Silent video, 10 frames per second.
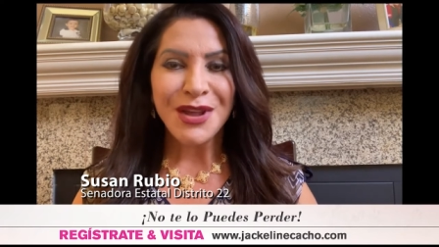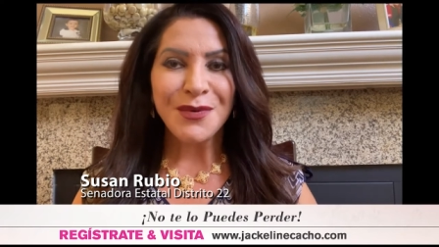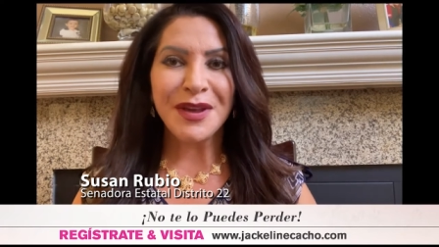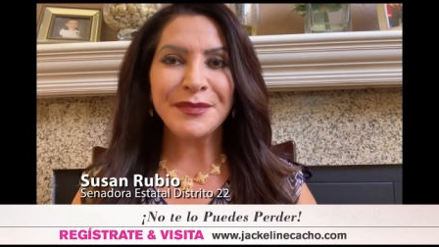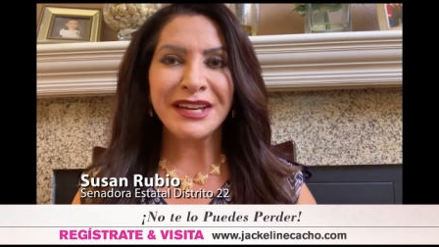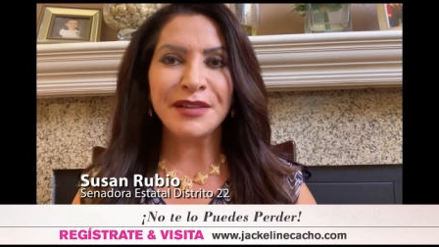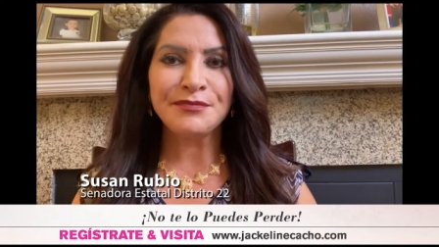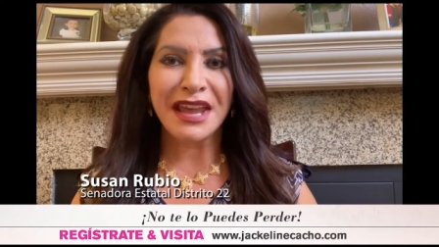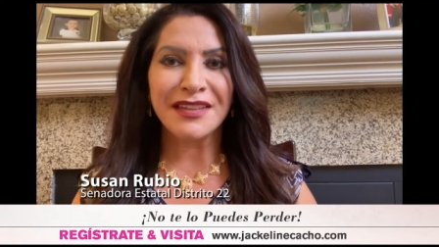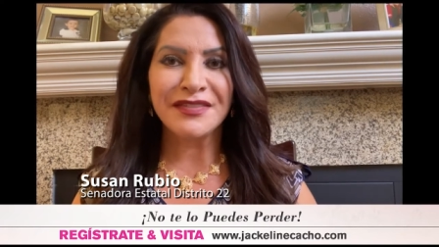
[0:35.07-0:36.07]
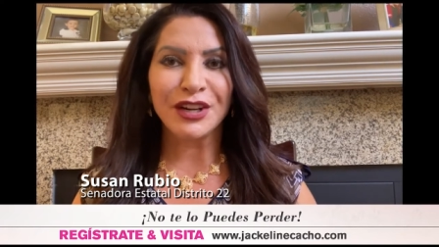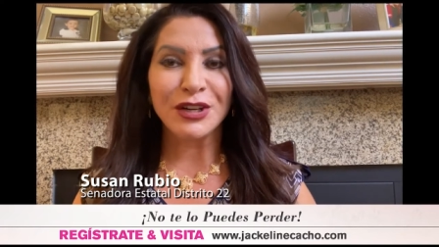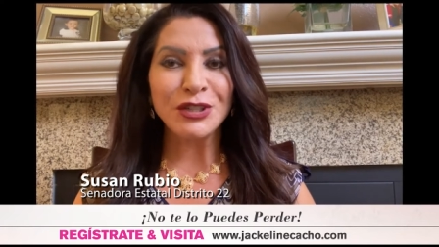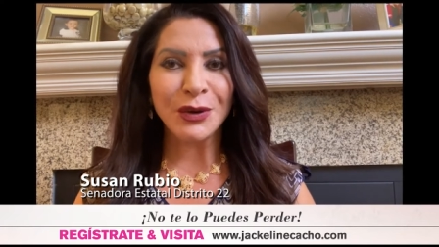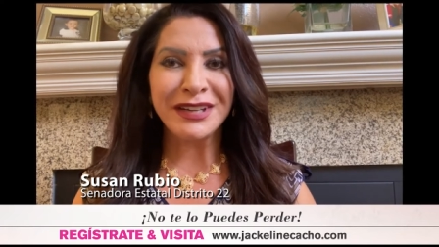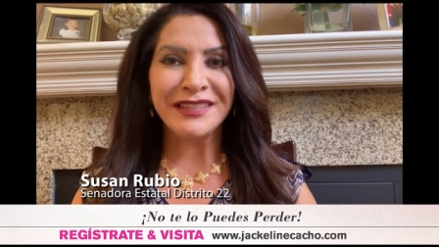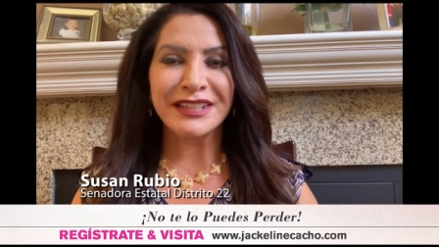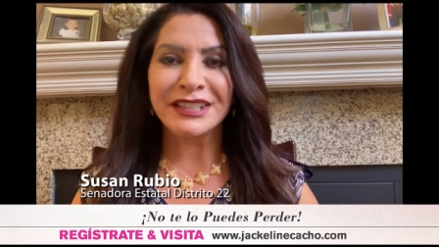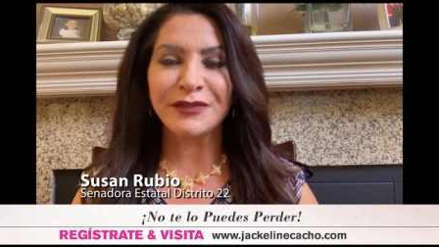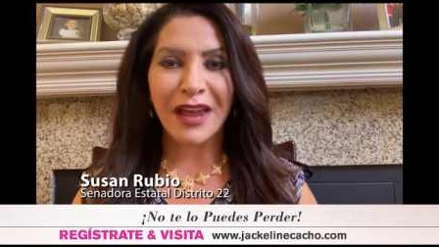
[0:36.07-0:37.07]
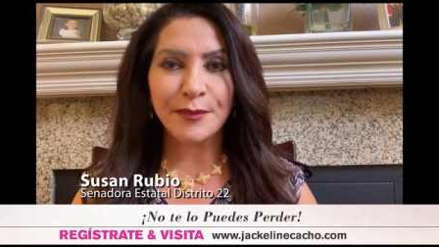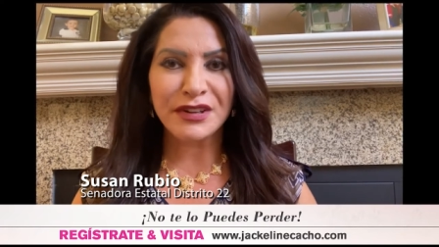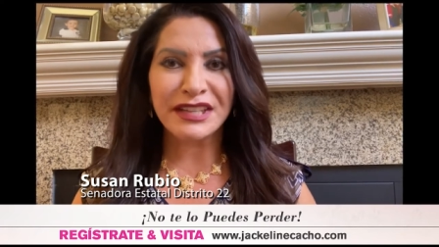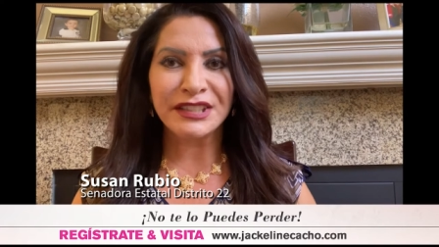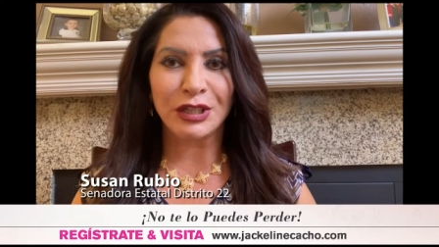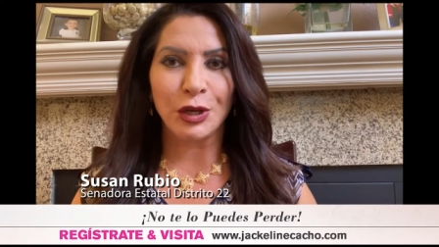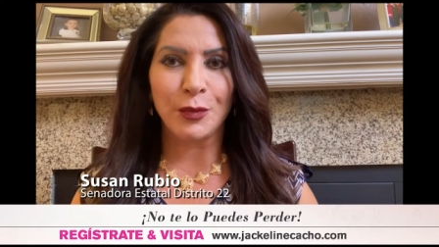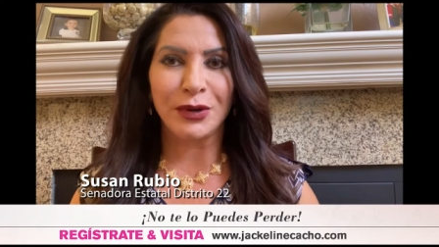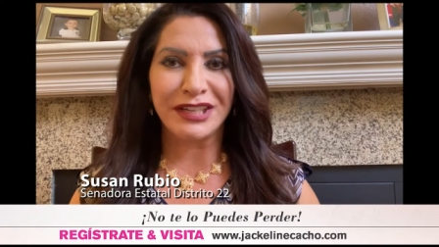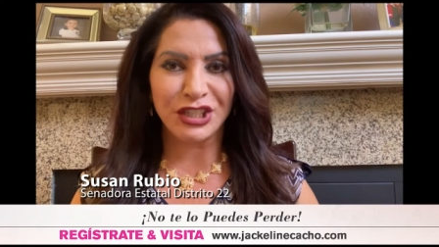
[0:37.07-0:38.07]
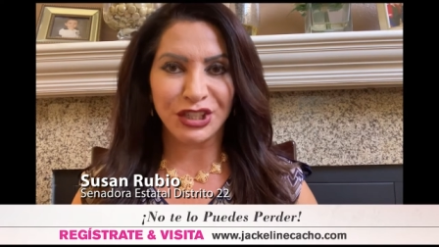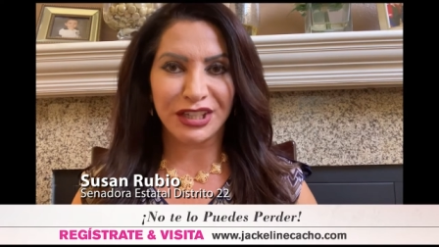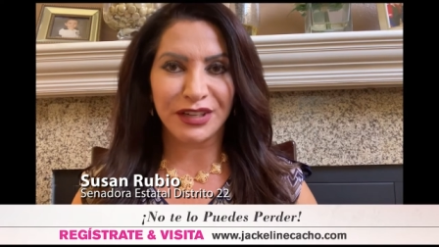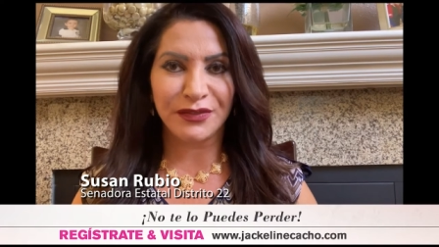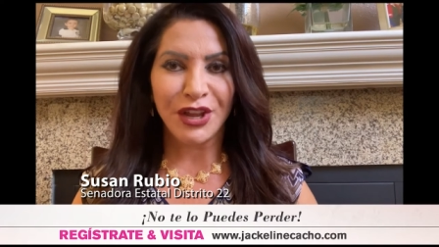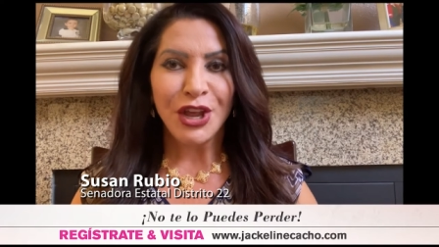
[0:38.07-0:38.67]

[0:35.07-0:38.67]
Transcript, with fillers: Women women and men that are joining this fabulous global initiative.